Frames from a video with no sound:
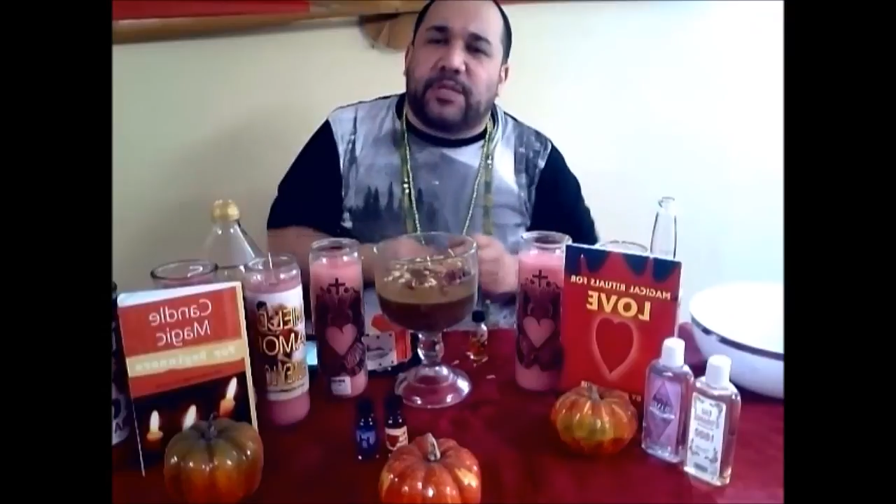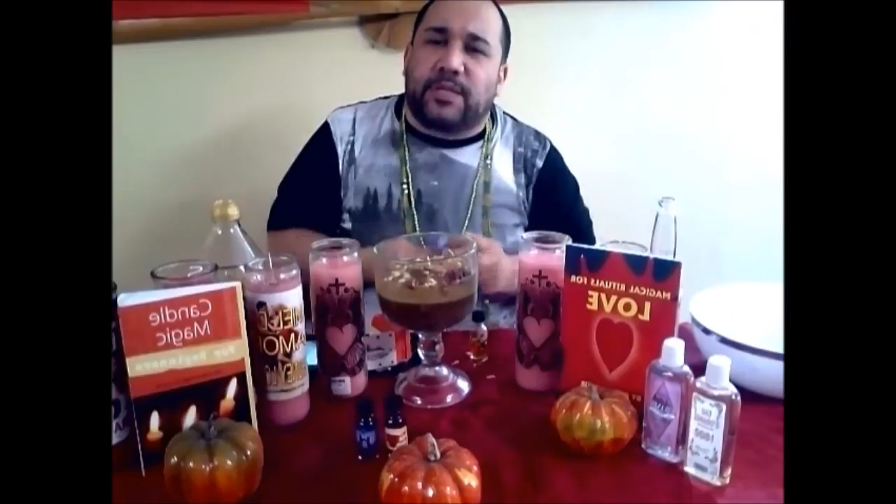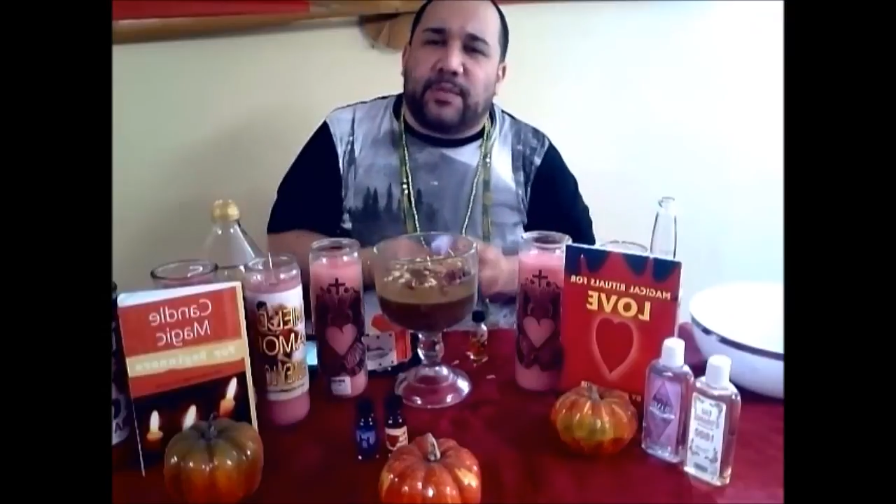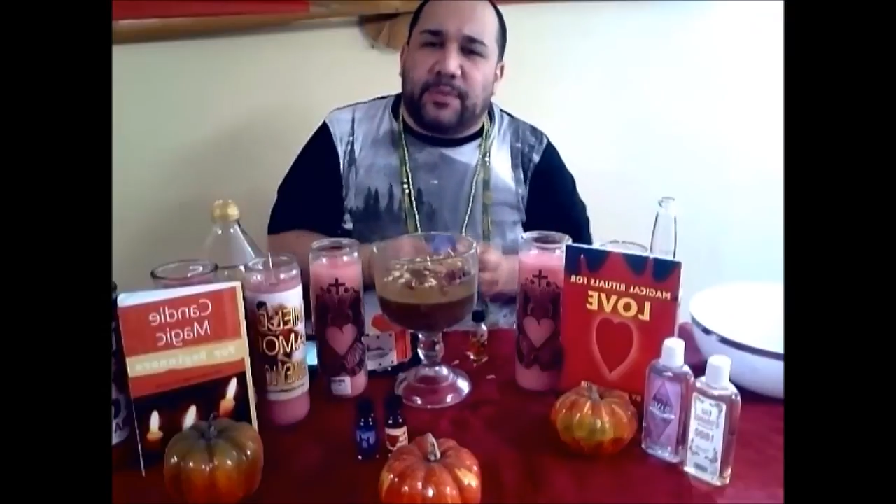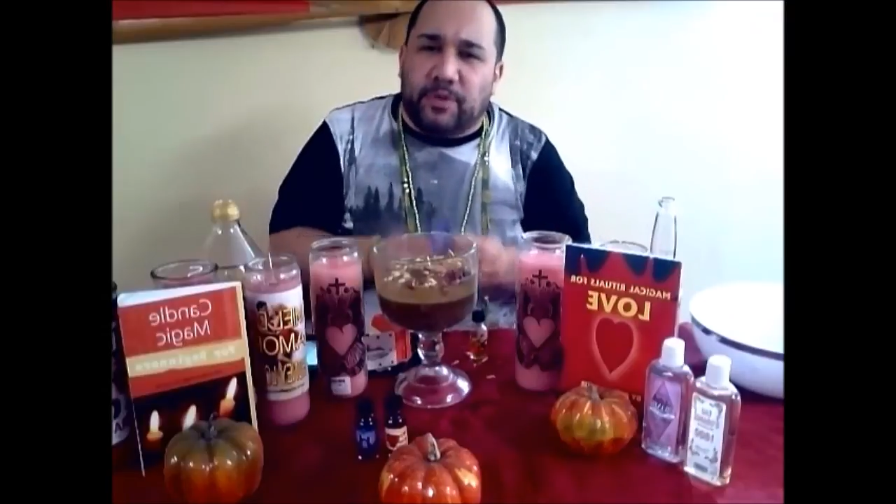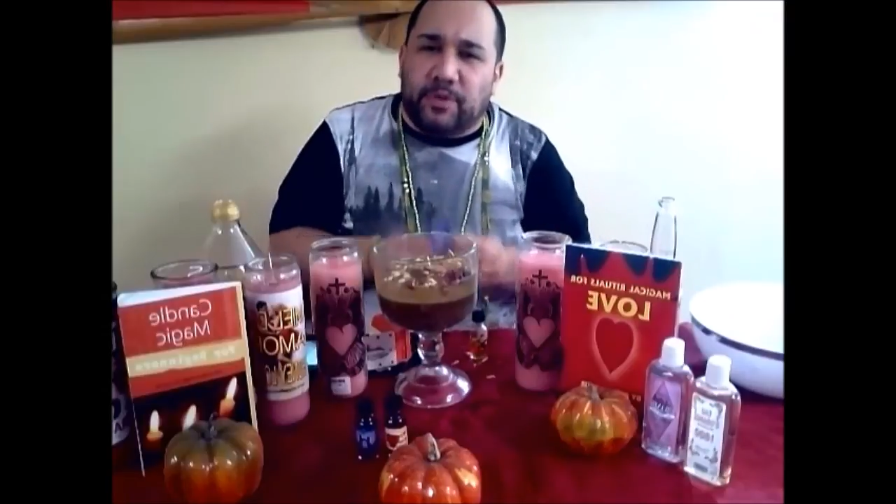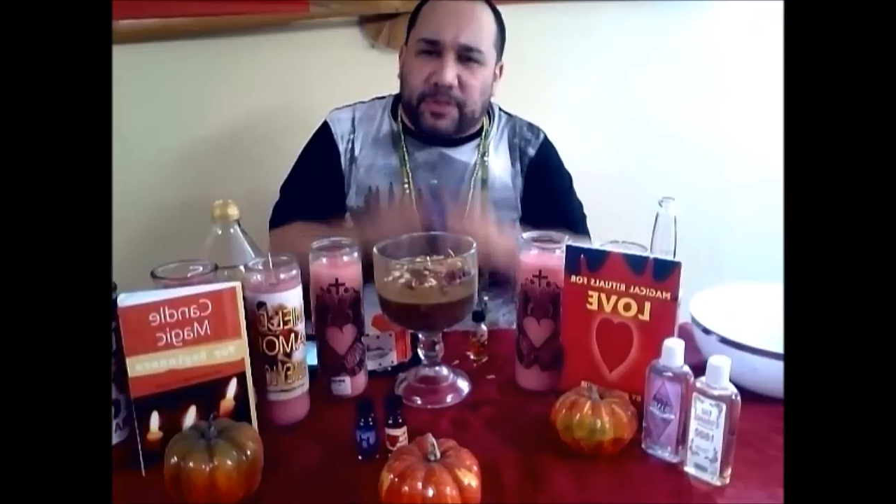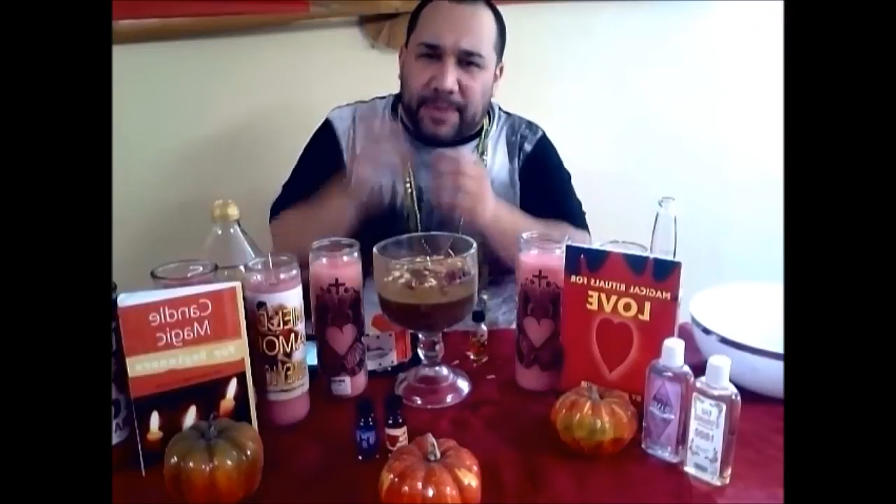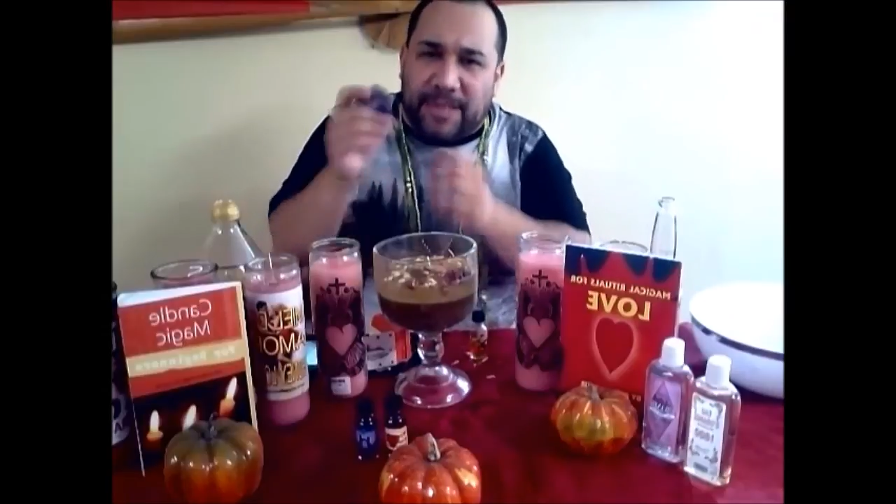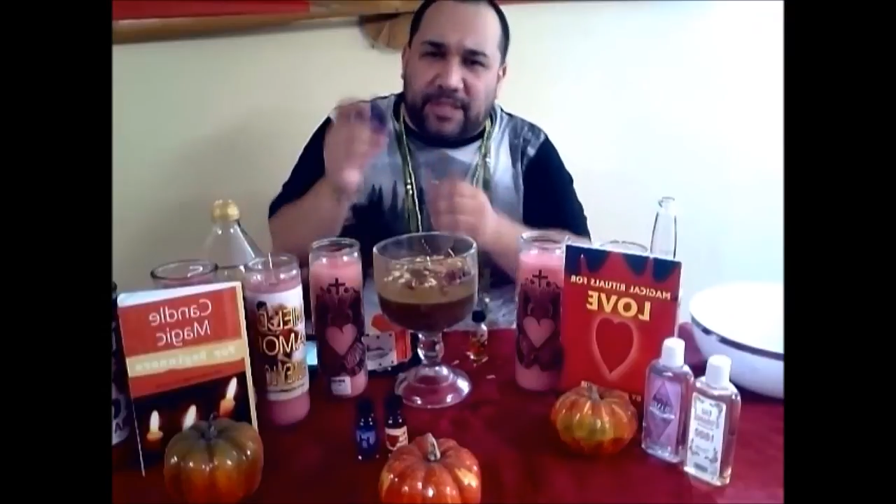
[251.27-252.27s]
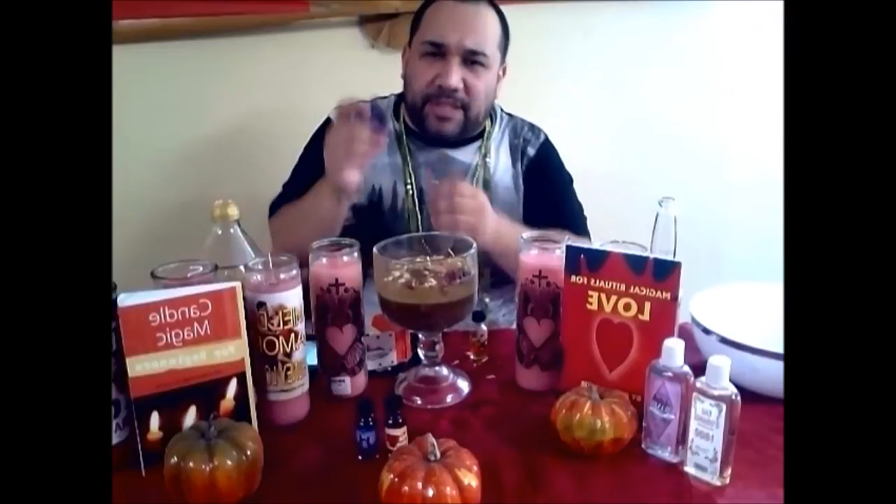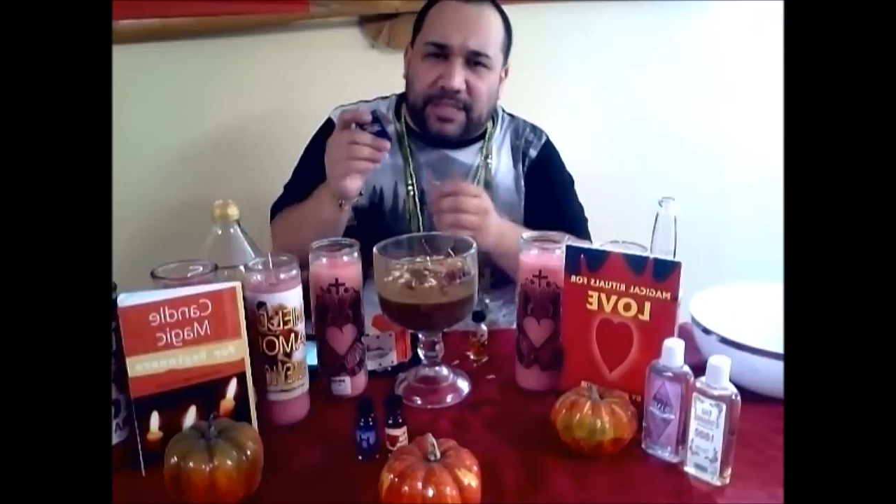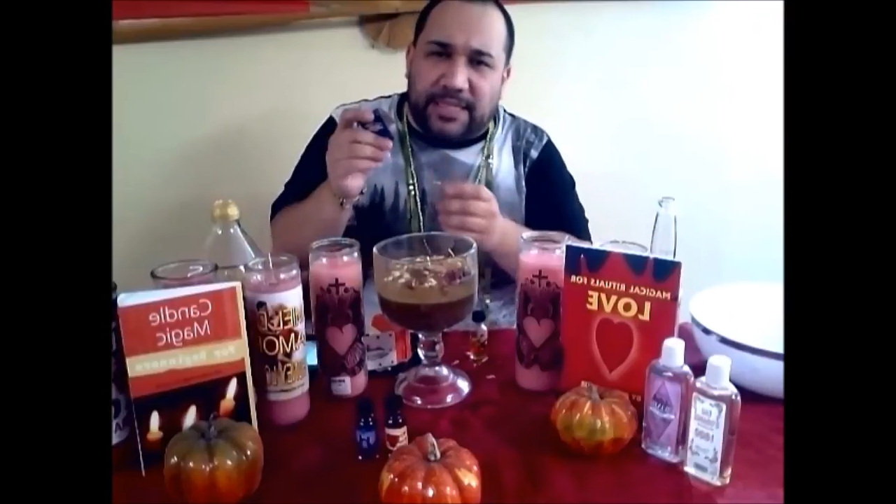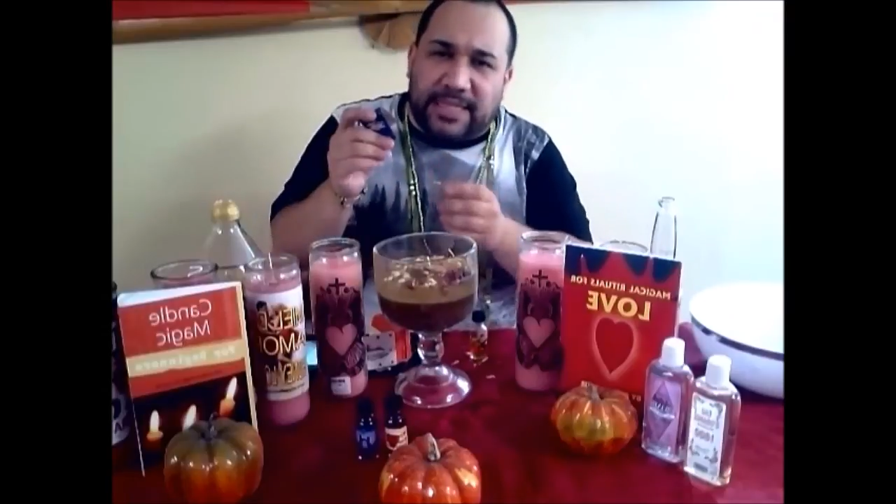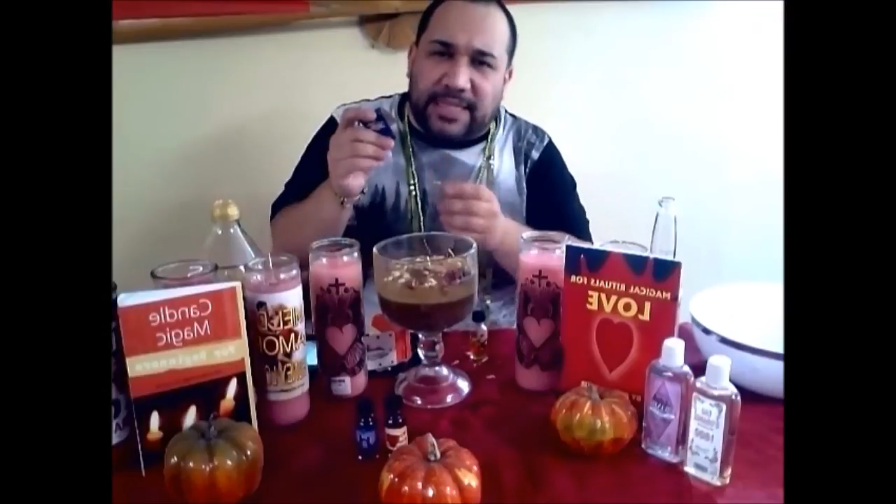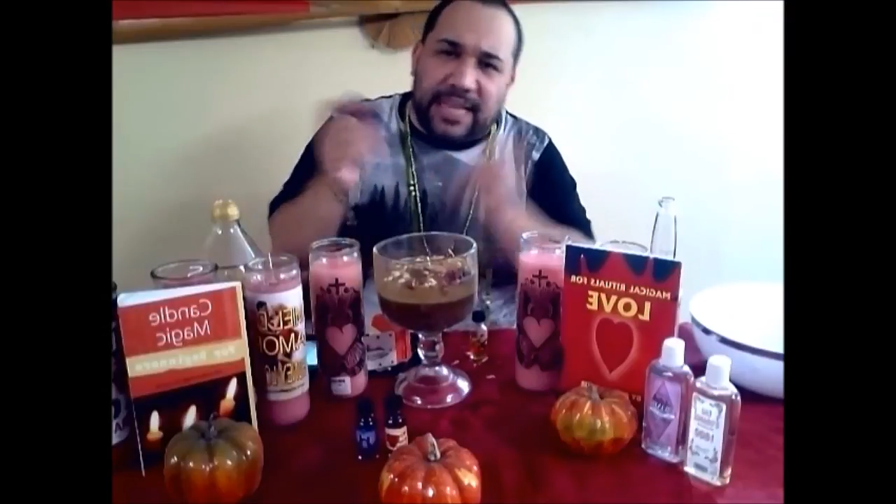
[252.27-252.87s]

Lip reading: I'm going to be using matches in this case.